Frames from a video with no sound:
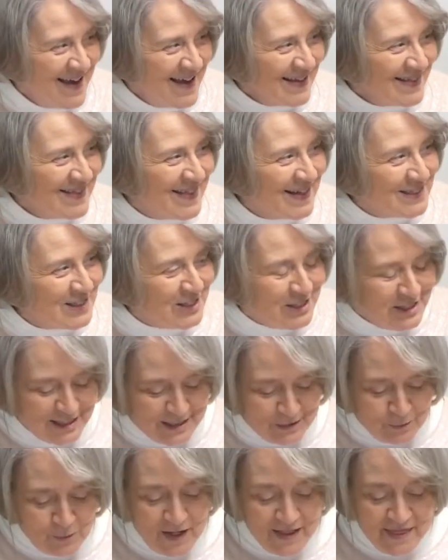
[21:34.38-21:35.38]
That's
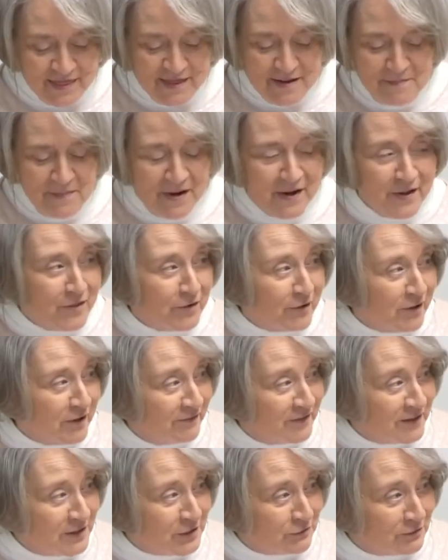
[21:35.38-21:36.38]
just what the mother of
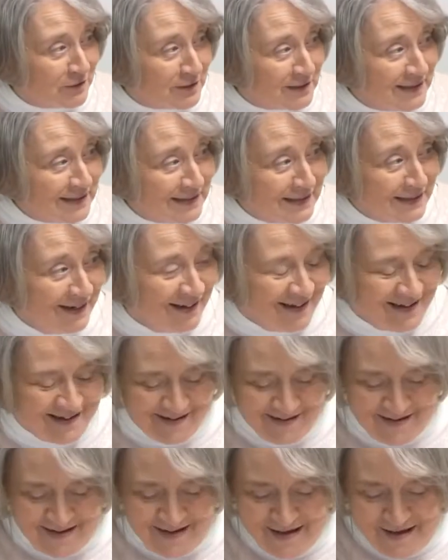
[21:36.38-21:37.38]
Israel did
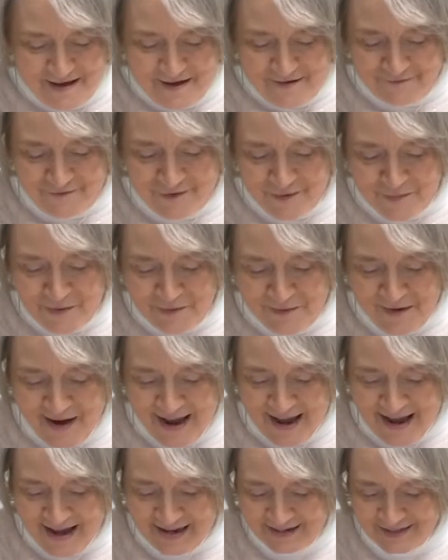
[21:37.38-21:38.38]
for
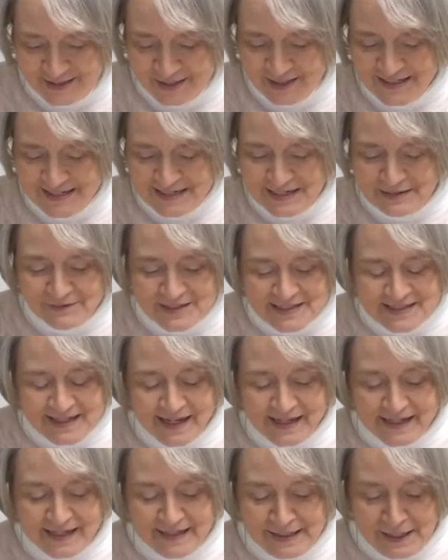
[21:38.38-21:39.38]
Barak. She didn't even say,
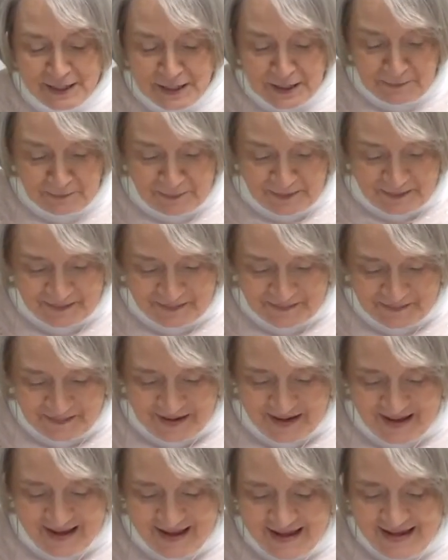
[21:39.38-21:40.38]
get up.
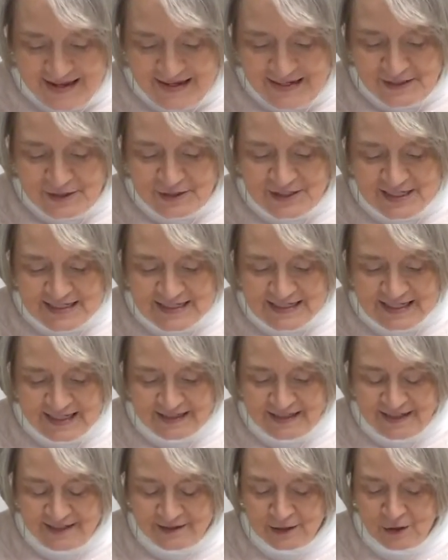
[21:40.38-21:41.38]
She
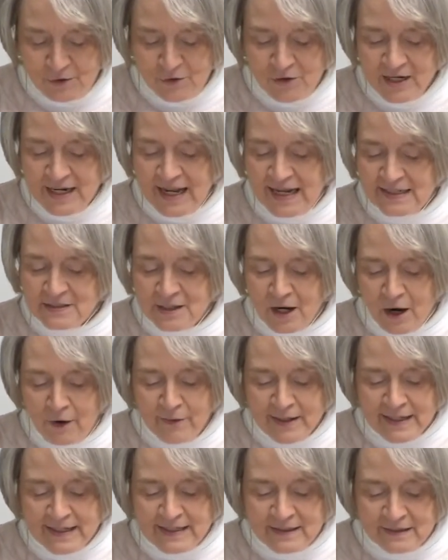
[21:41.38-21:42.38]
said, the Lord has
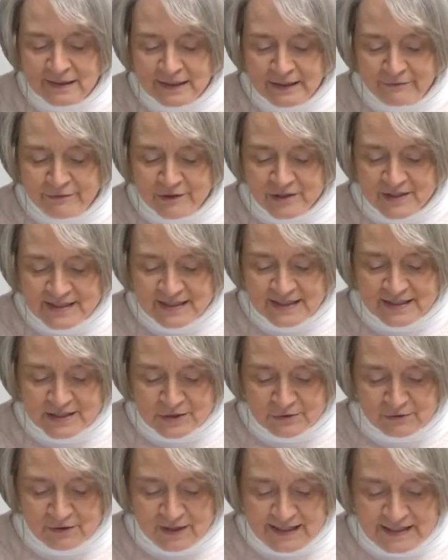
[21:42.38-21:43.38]
already delivered
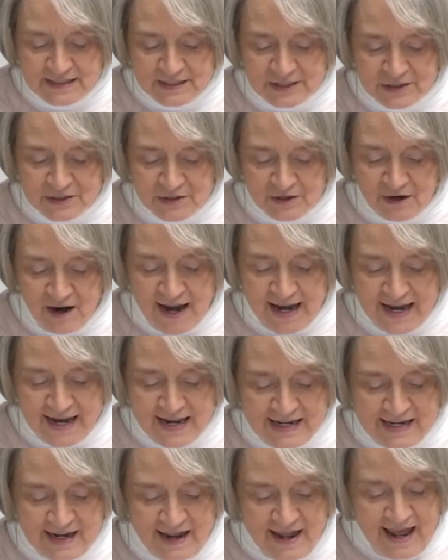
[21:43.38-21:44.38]
Sisera into your
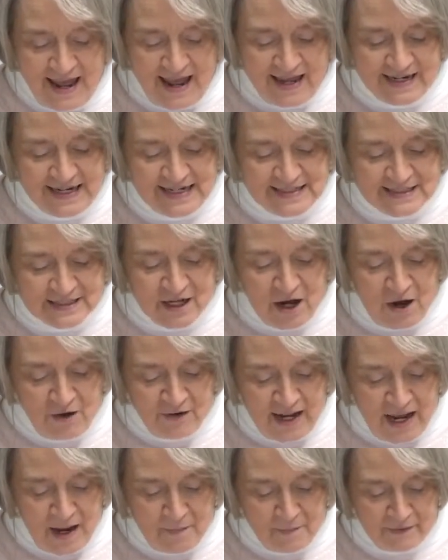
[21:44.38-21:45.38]
hand, and he's gone
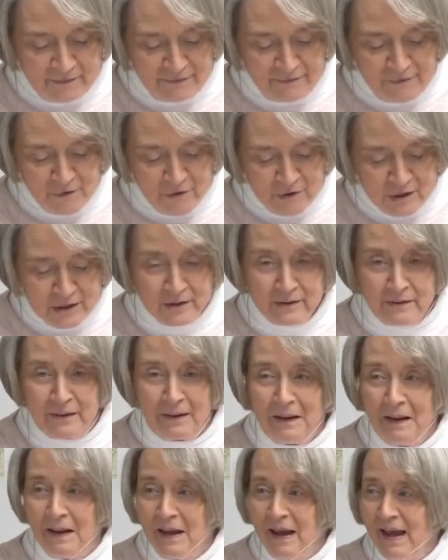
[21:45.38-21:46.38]
out before you.
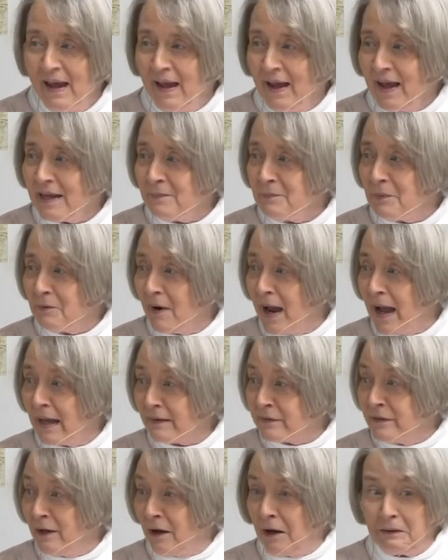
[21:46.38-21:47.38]
And Barak
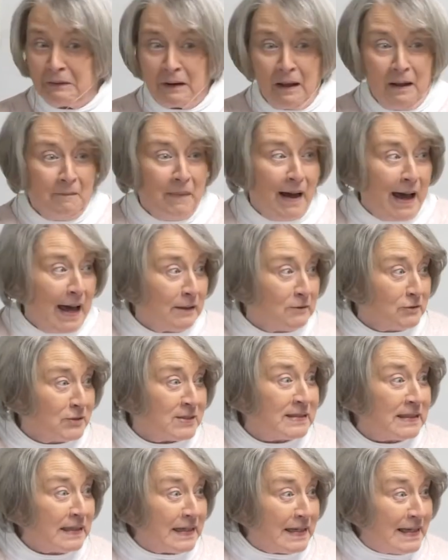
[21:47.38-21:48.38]
thought, well, I don't
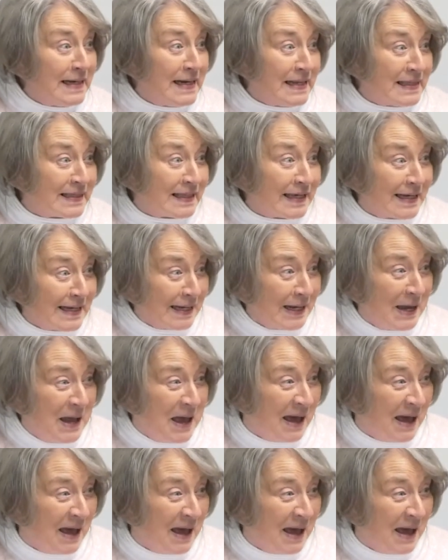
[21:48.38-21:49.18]
see anything.